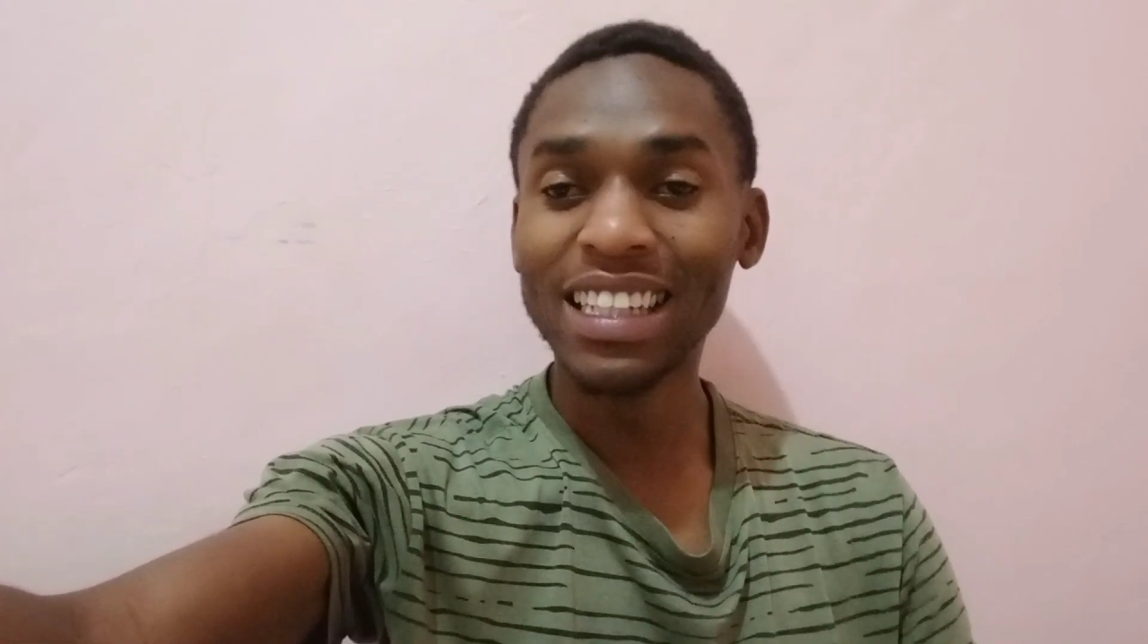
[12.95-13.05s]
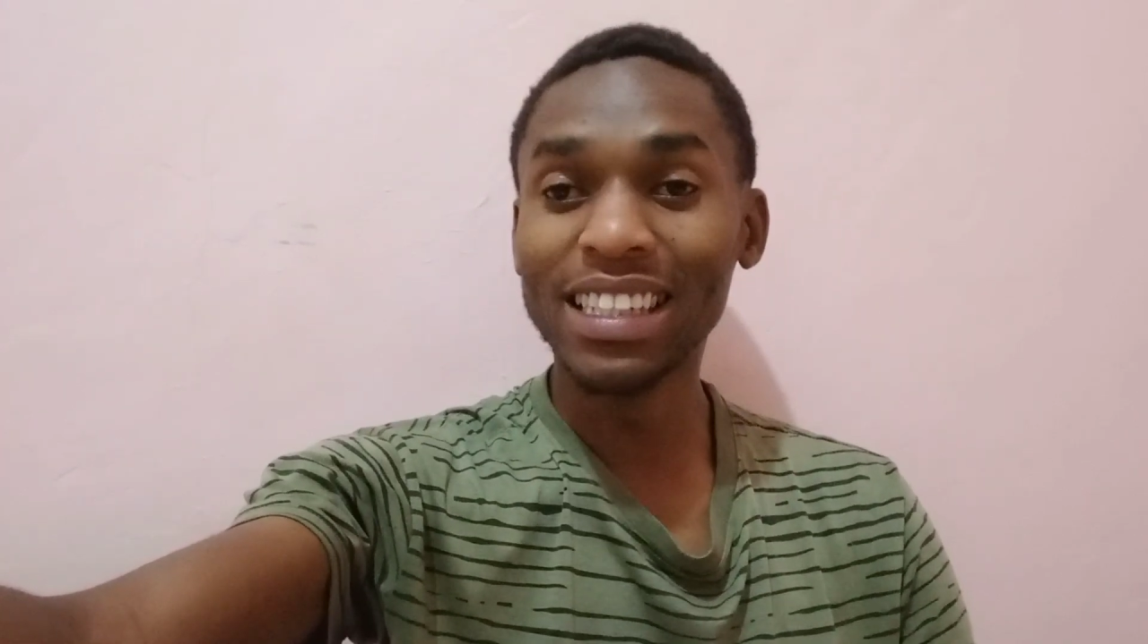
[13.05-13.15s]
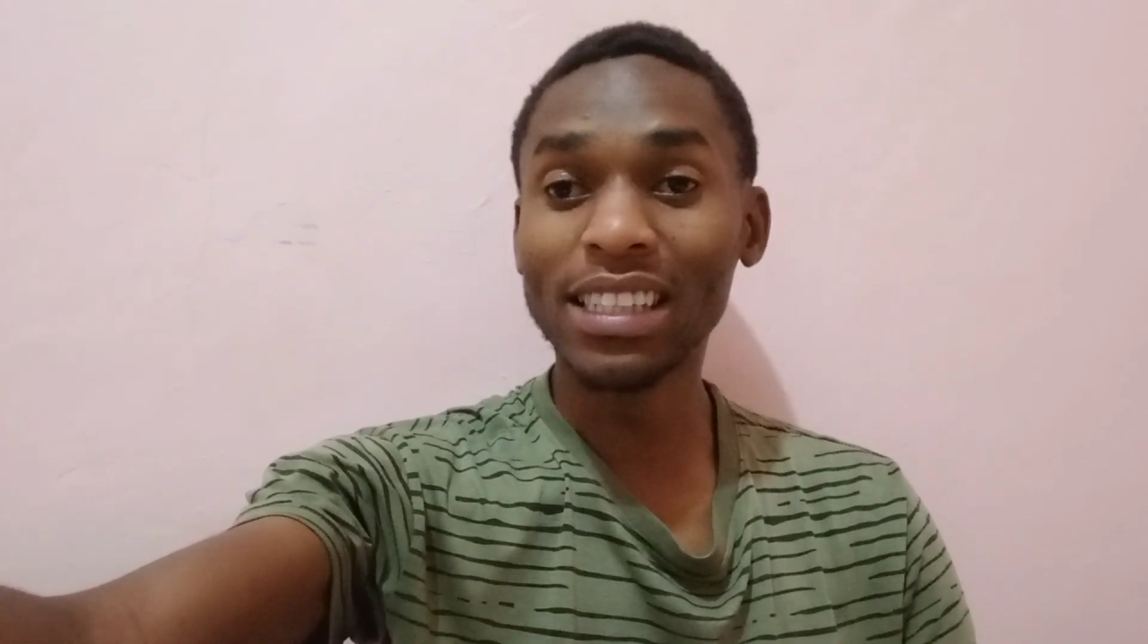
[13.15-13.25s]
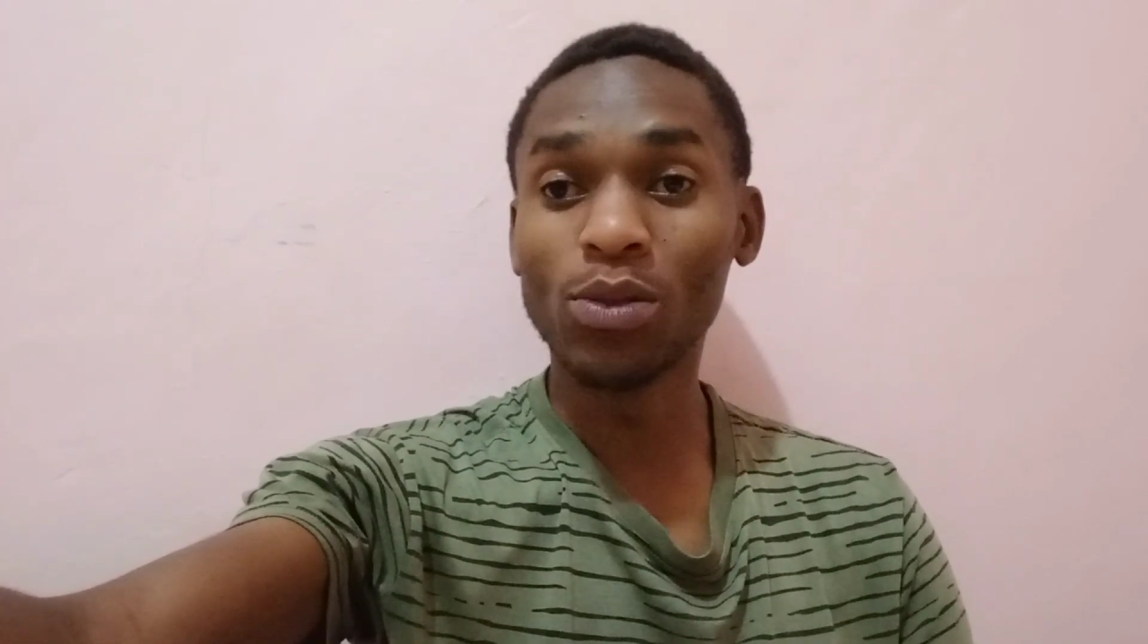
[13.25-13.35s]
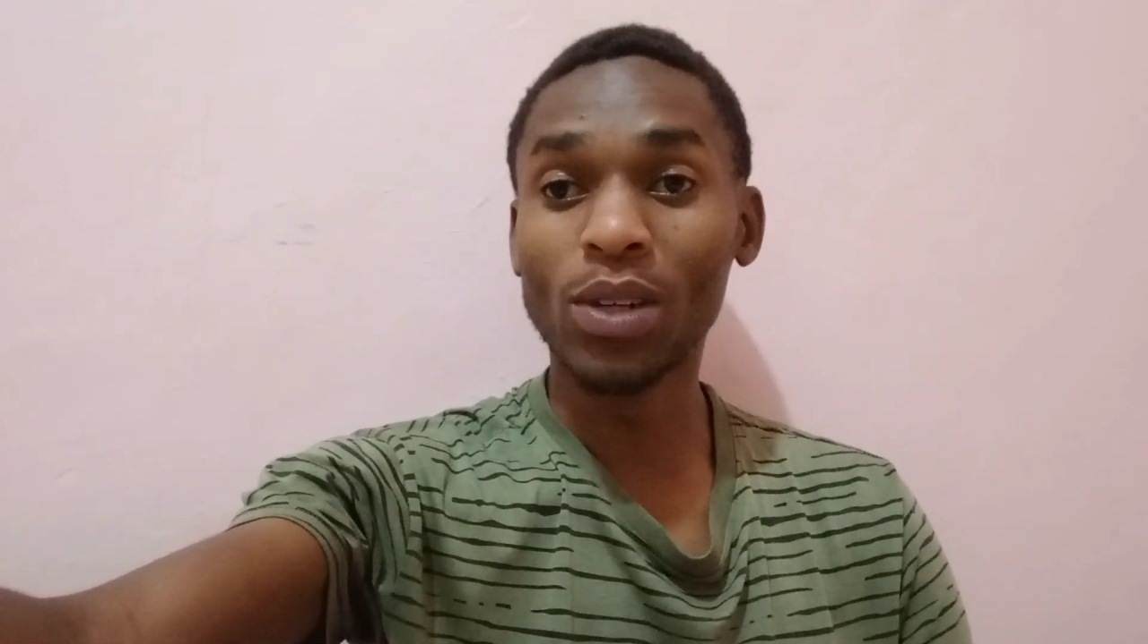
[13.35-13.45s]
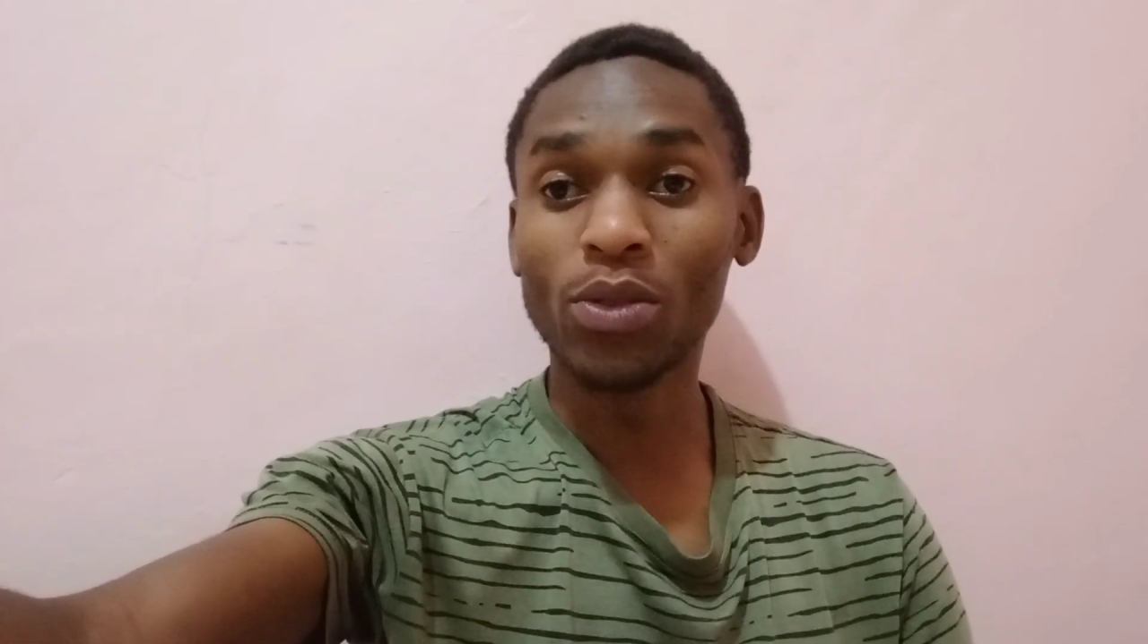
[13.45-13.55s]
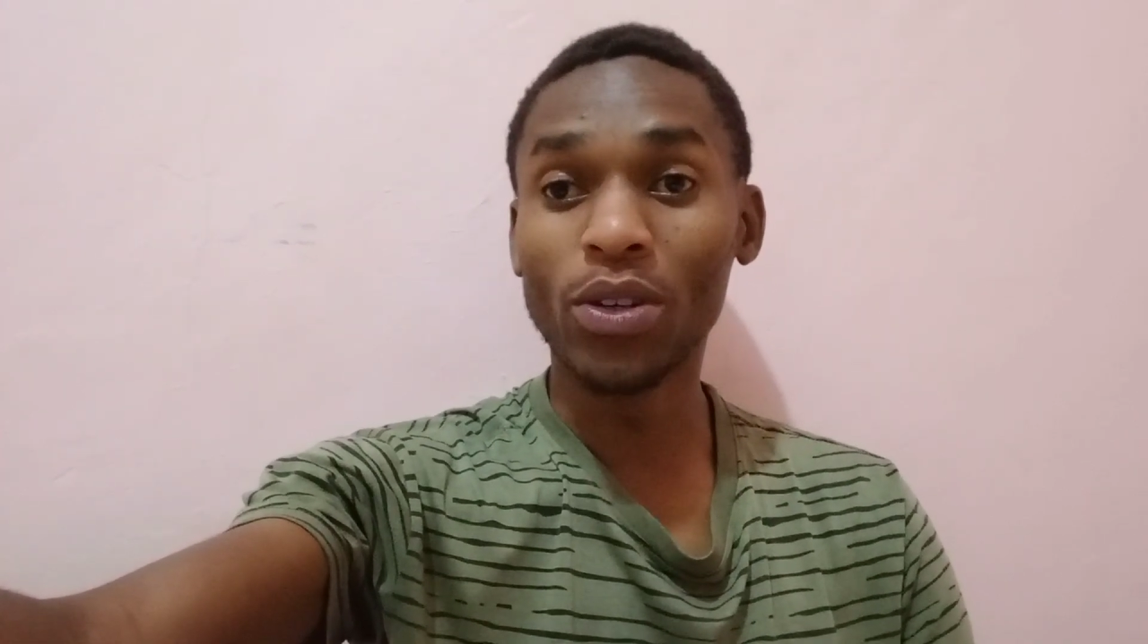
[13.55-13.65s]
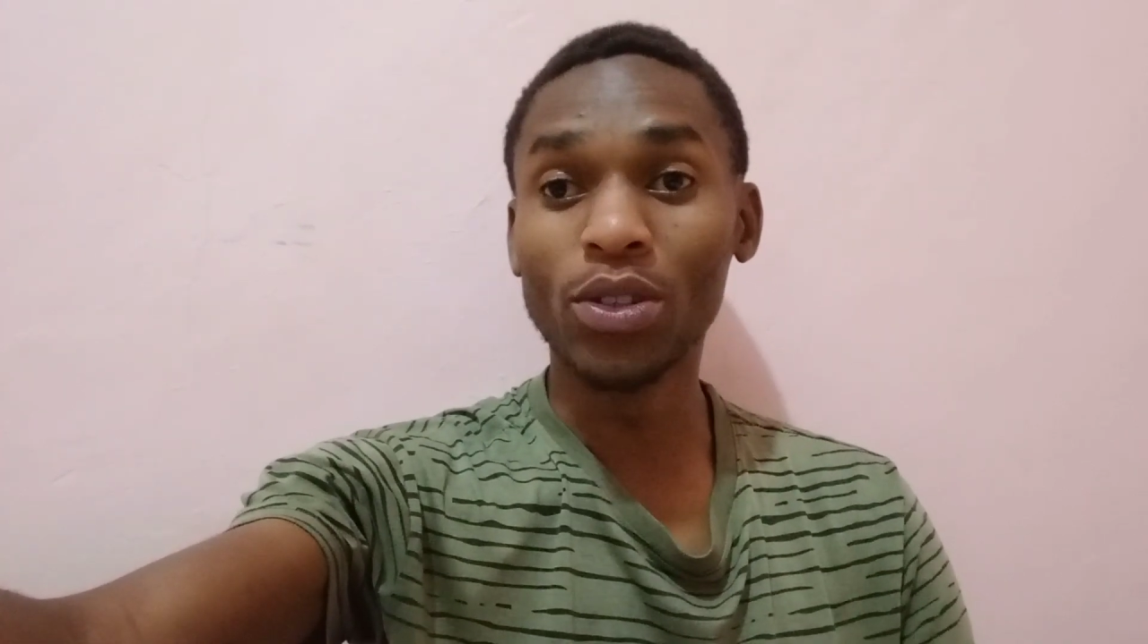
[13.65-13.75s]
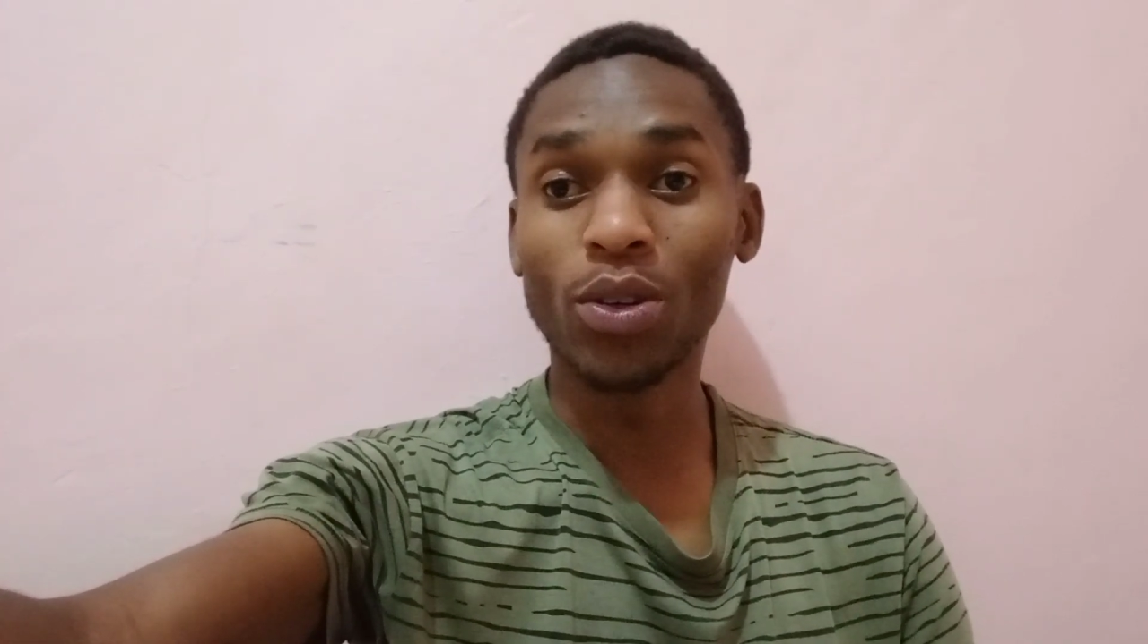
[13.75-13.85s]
This is what we're going